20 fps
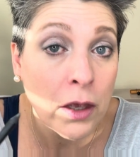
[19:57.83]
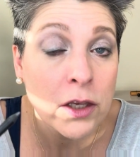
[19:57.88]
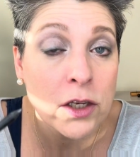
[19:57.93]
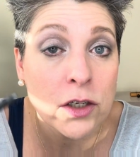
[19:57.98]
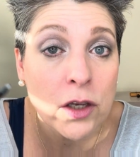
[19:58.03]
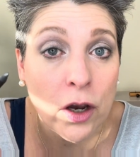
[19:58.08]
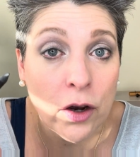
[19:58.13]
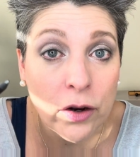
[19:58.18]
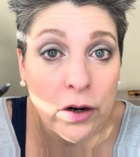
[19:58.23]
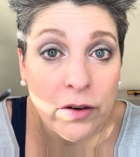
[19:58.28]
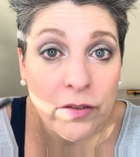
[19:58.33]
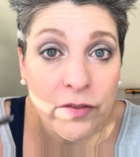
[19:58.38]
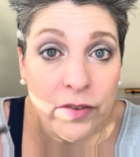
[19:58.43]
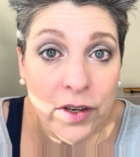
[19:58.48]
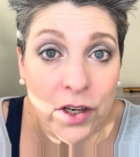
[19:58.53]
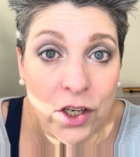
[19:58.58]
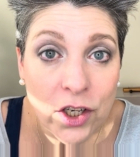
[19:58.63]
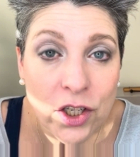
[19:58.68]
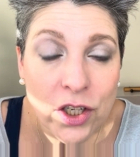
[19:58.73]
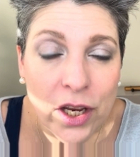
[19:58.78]
So I'm gonna
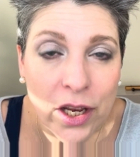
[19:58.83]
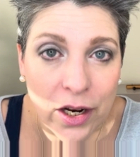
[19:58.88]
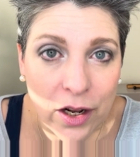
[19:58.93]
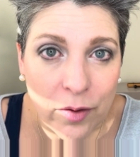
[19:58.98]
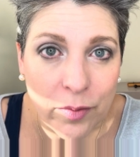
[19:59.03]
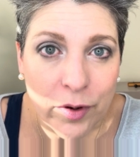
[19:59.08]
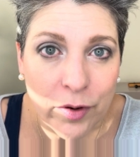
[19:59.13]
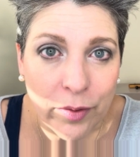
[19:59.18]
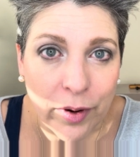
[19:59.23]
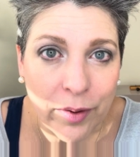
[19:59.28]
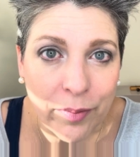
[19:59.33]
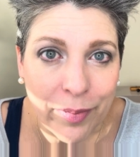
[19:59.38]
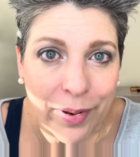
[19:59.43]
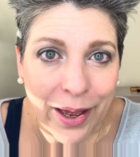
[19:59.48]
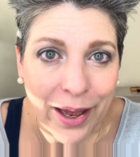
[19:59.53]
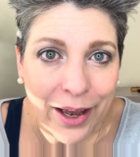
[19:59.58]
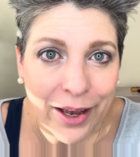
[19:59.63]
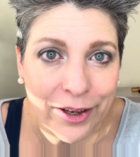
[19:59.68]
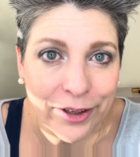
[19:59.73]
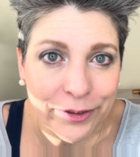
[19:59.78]
finish and I'll be right
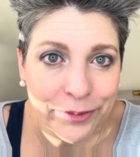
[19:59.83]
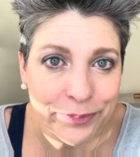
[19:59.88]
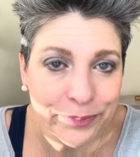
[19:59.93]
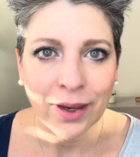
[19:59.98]
back.